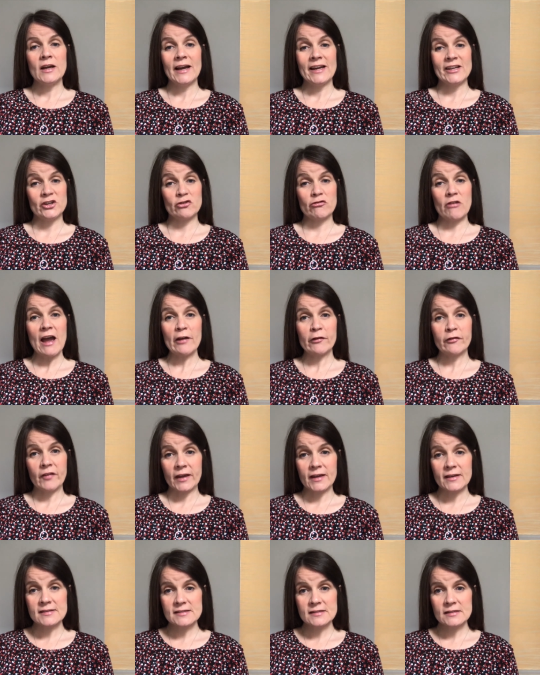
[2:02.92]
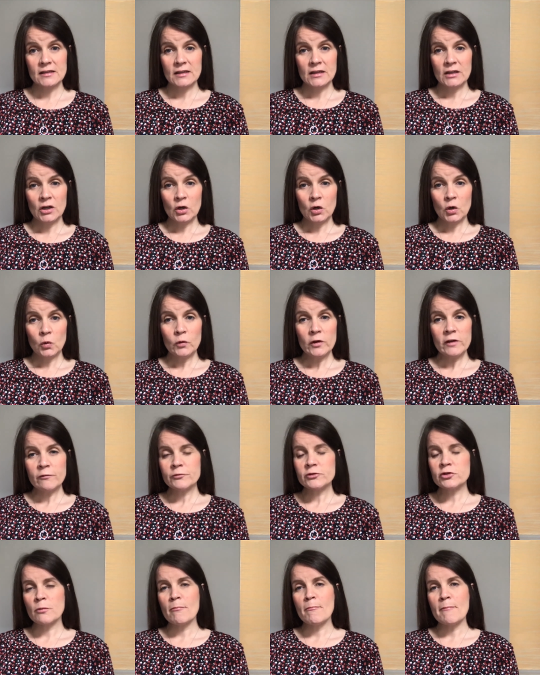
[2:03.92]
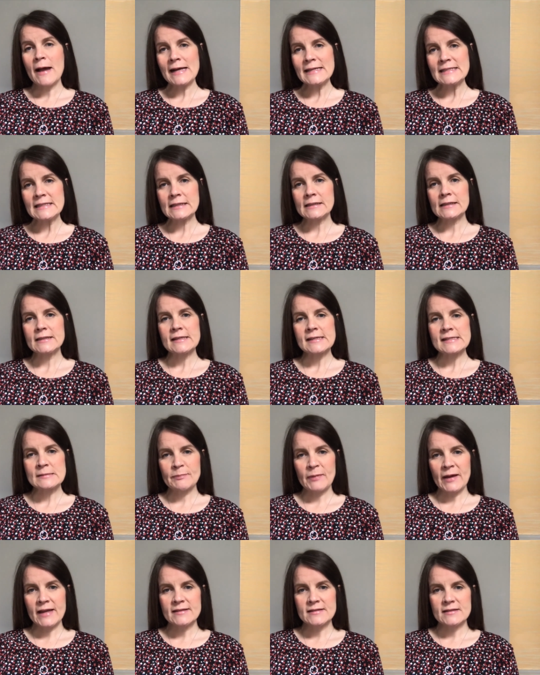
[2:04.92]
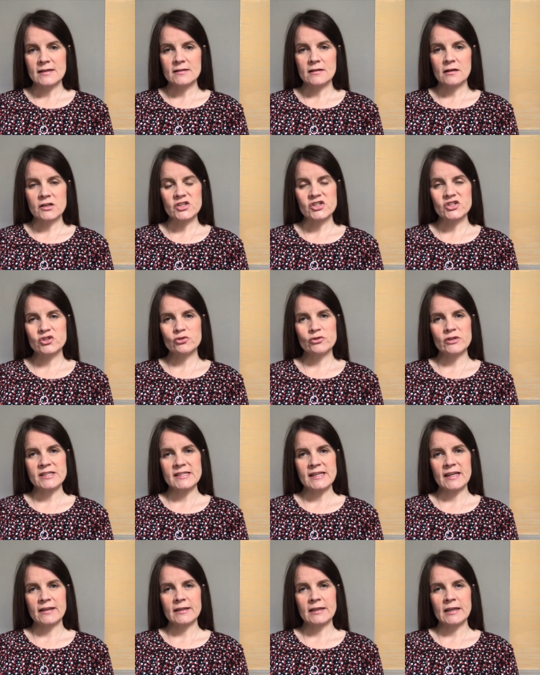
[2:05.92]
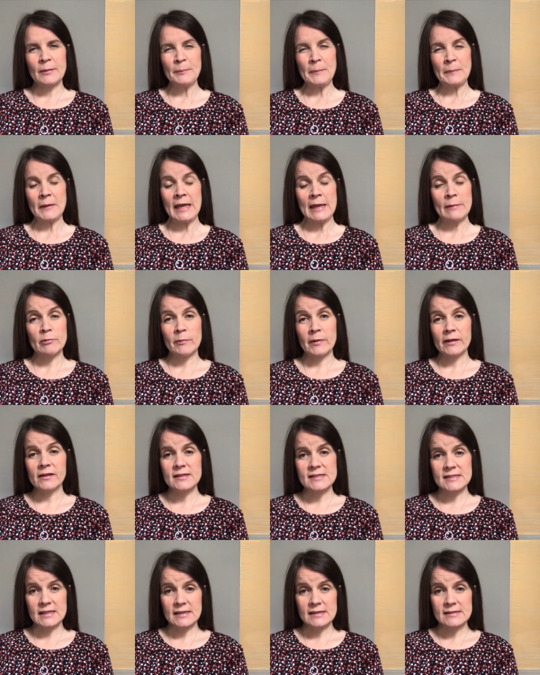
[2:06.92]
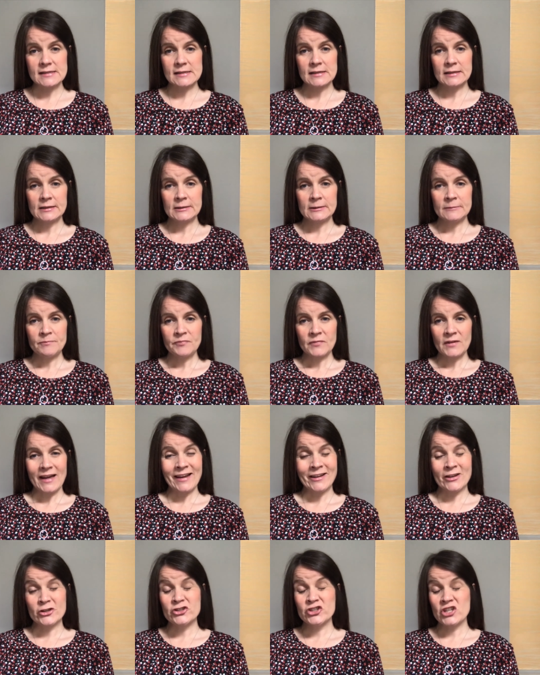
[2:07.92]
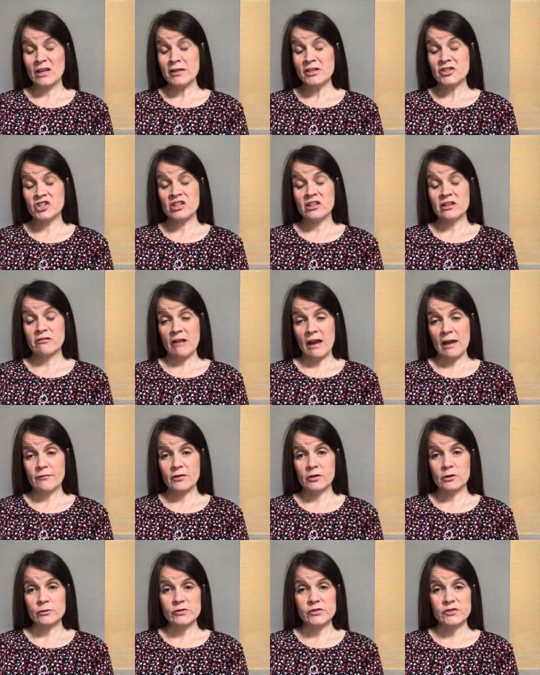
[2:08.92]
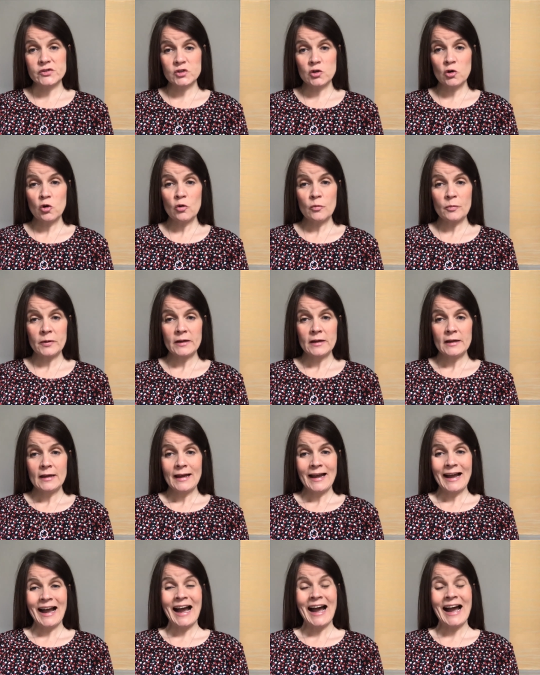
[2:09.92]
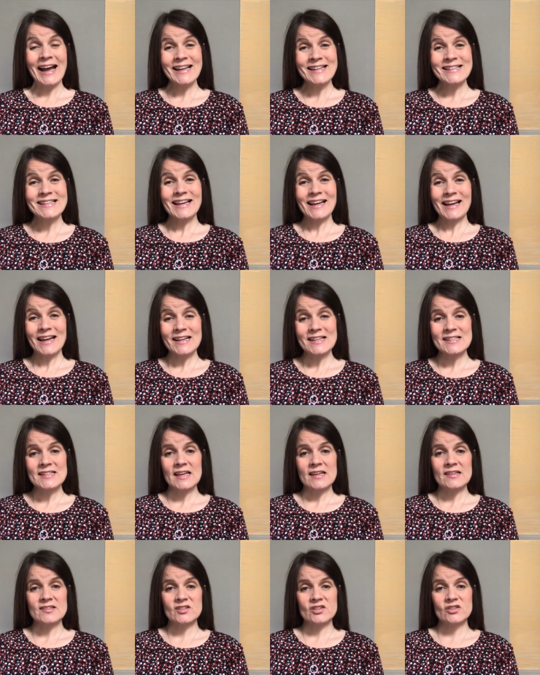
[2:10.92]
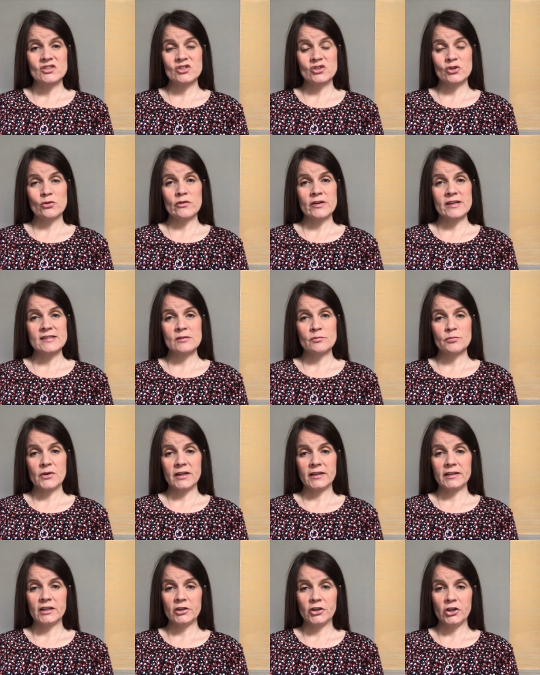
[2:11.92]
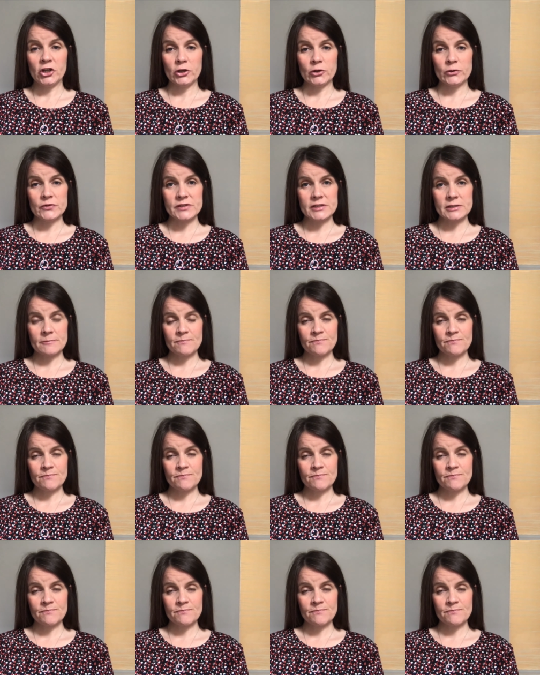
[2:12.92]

and graphics, we've dramatically expanded our storytelling capabilities and our geographical scope and access to stories and breaking news.